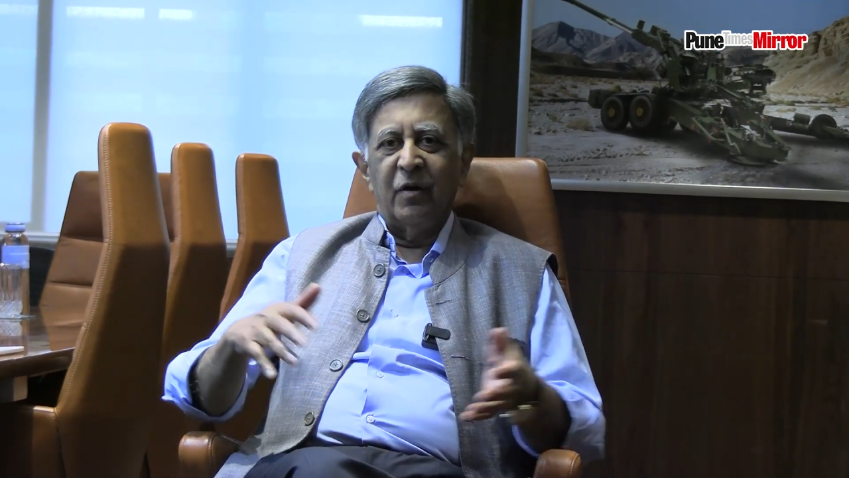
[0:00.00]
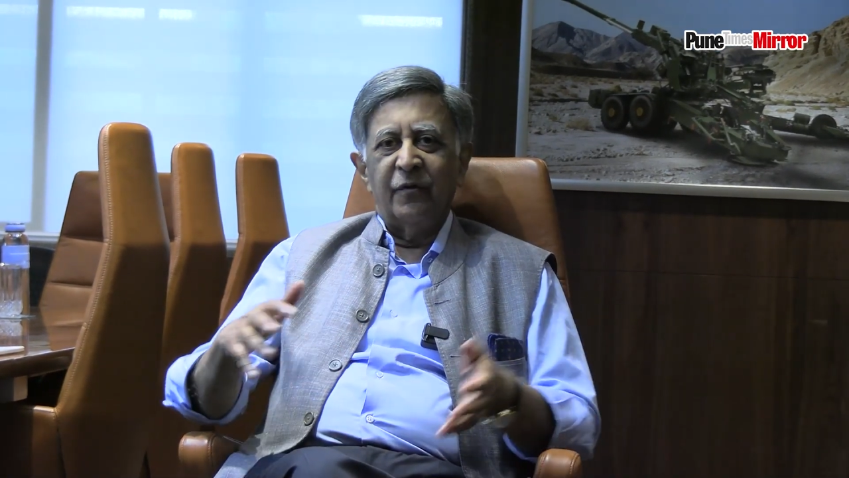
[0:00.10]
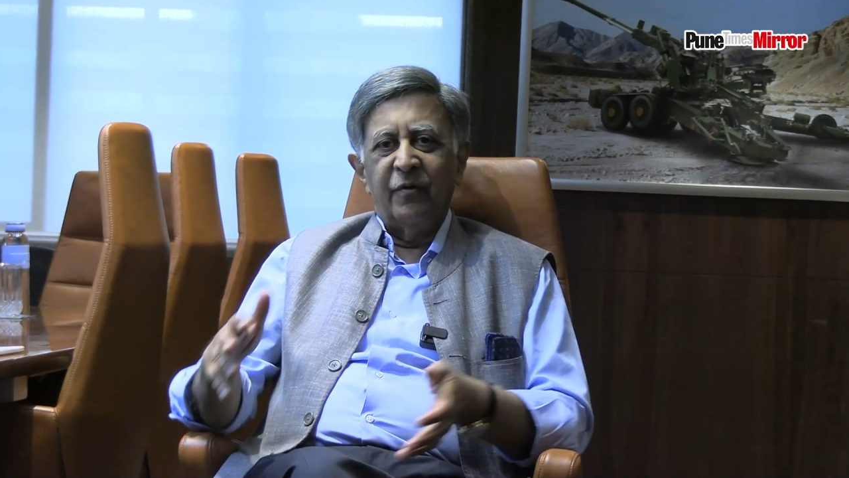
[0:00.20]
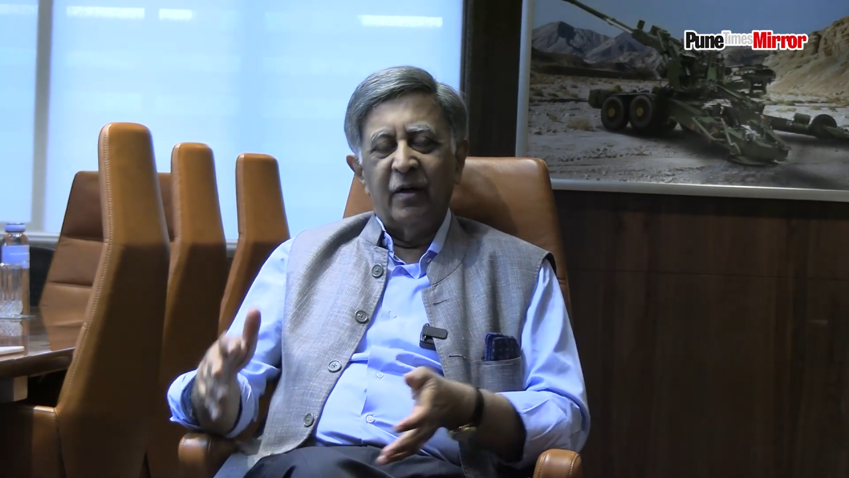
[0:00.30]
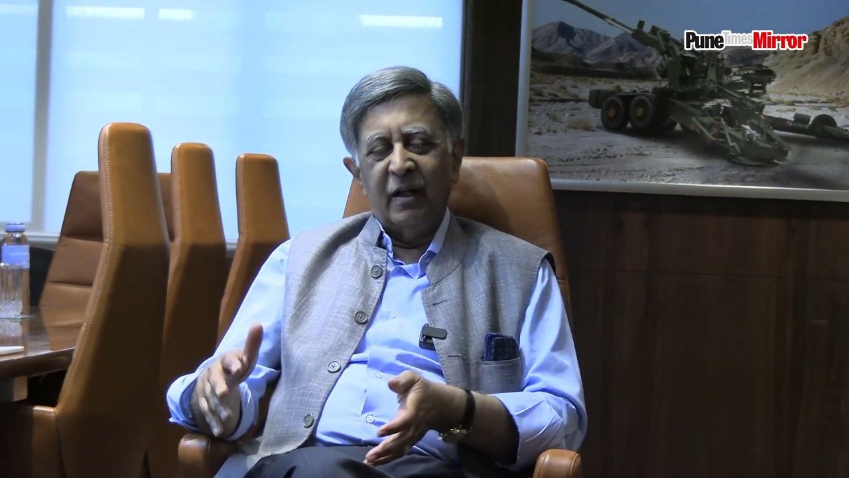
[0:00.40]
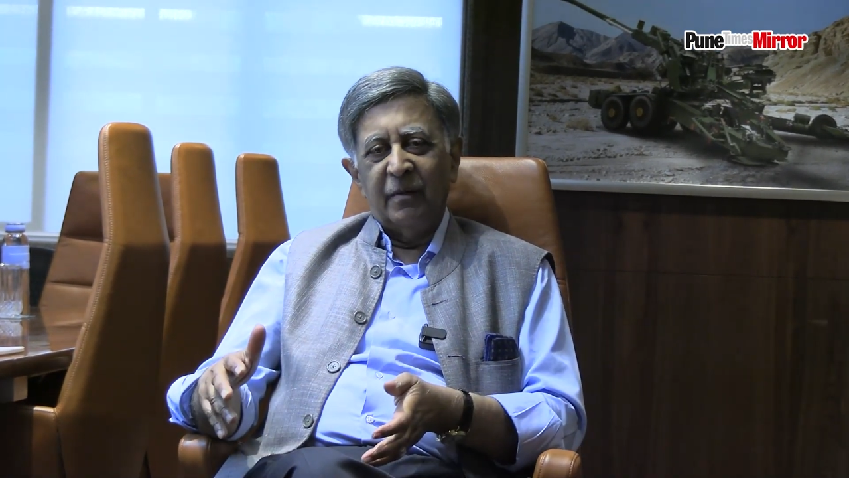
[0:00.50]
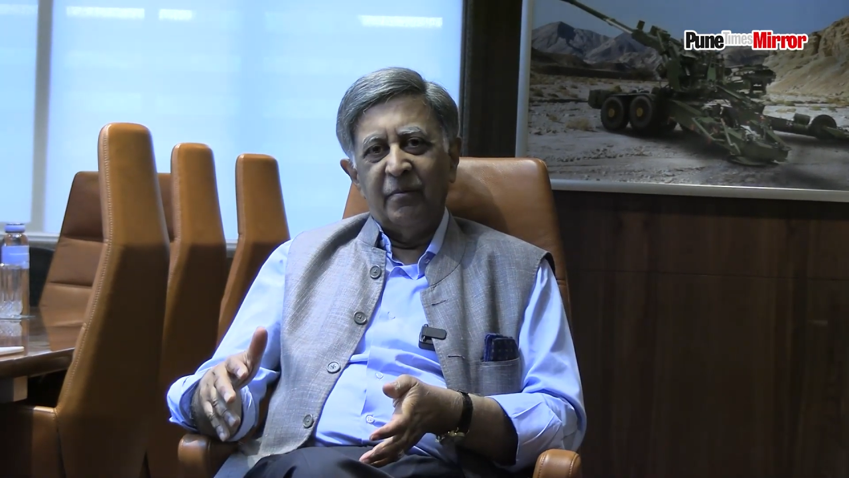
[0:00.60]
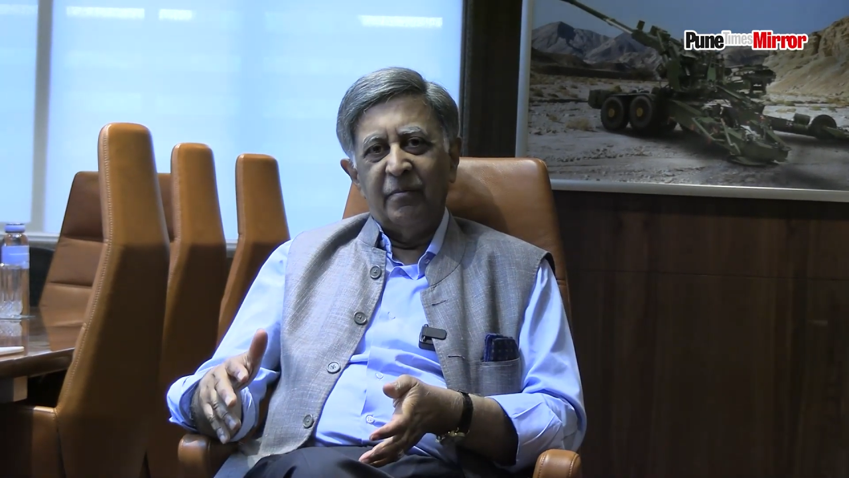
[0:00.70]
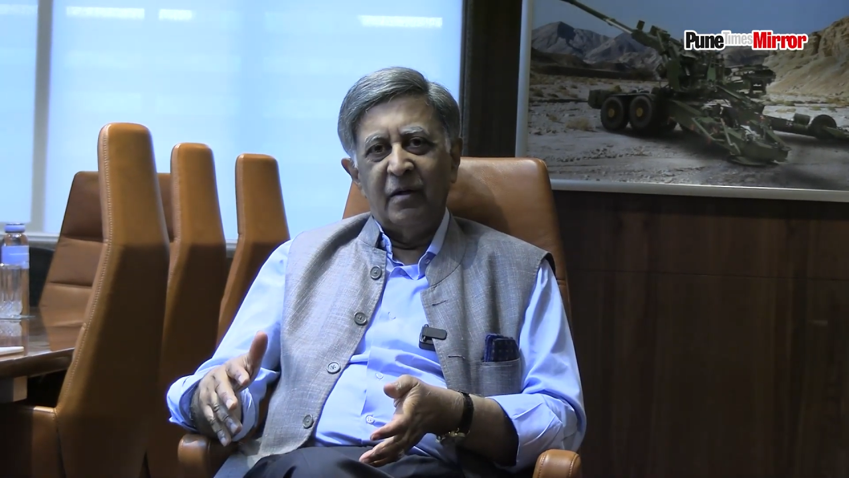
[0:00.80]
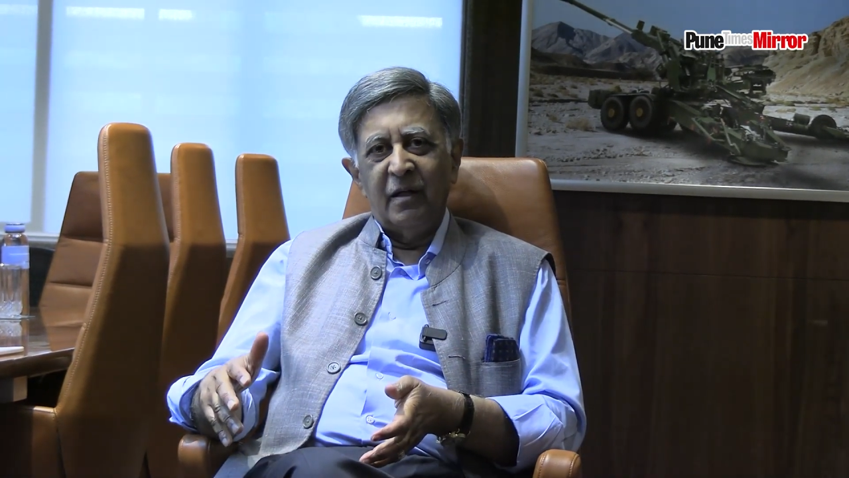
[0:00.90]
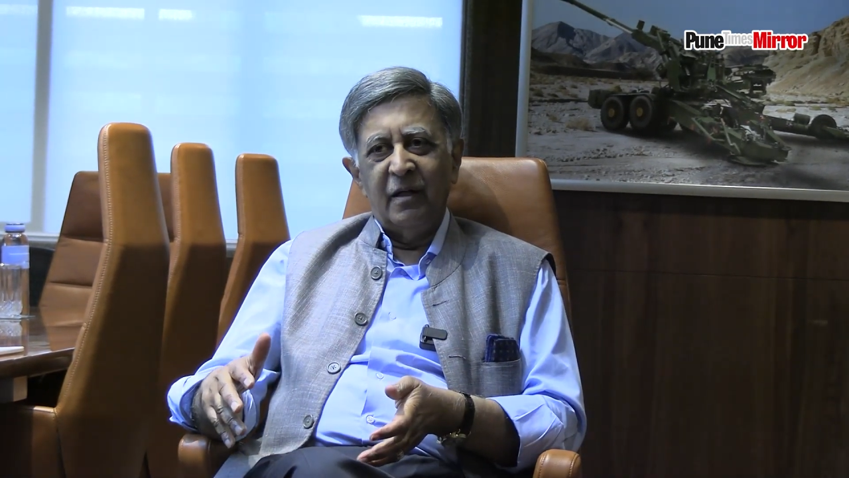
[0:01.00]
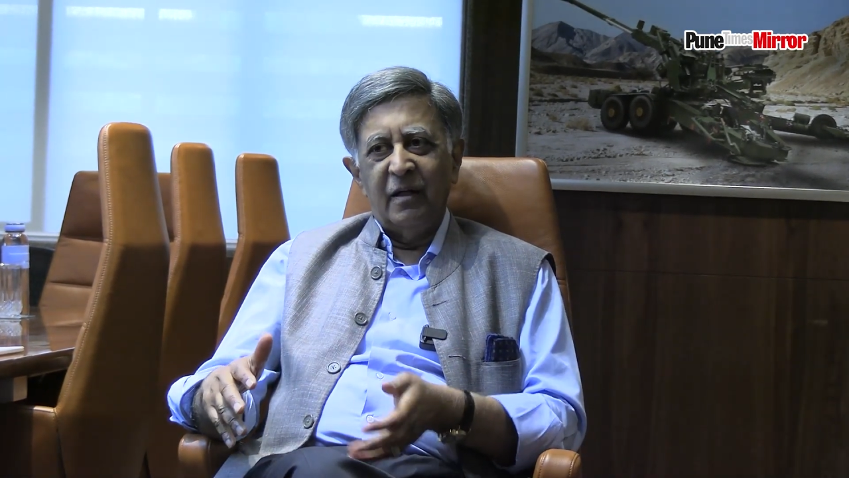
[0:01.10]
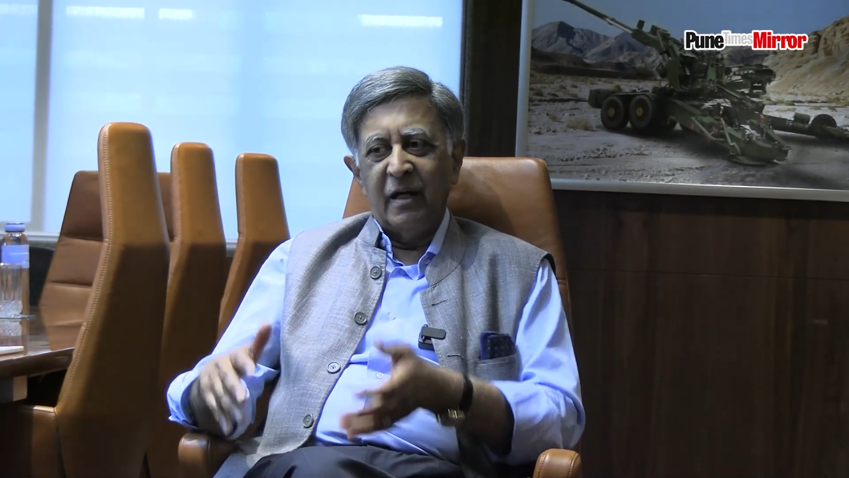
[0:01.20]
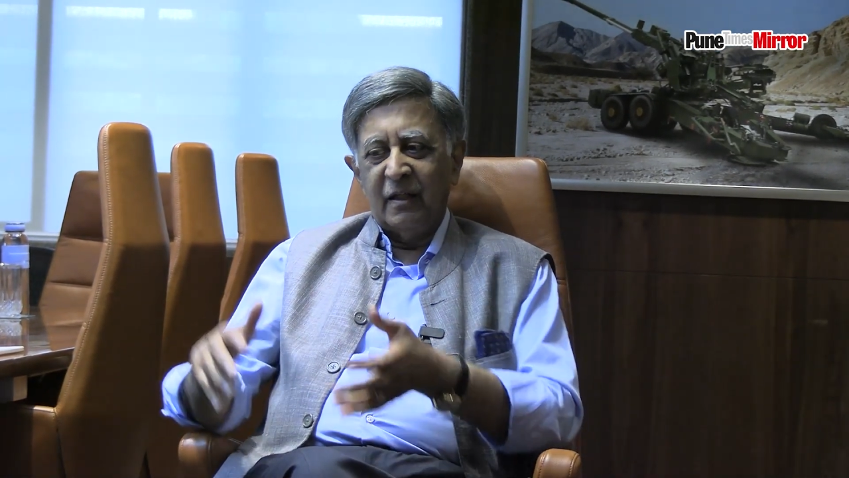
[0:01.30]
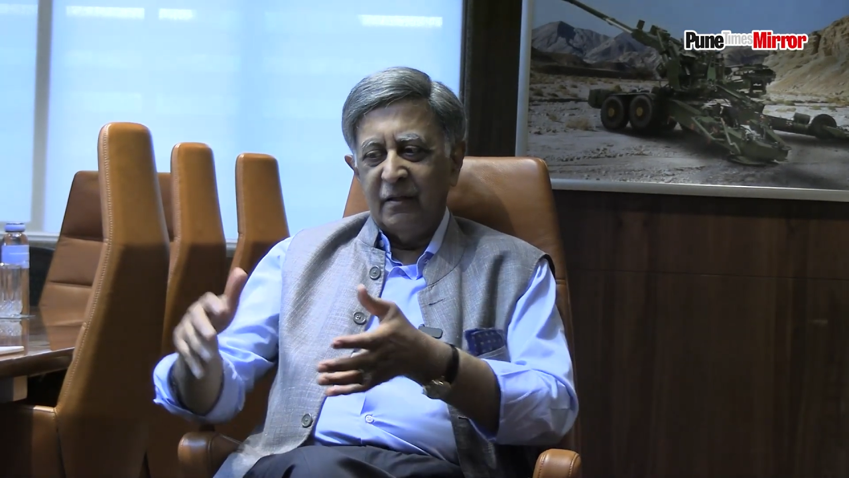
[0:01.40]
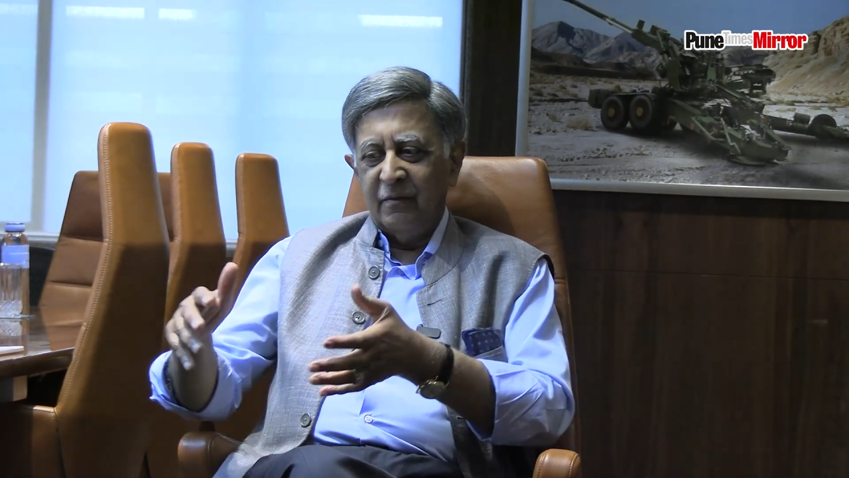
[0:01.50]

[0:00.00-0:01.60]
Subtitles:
software capability, that,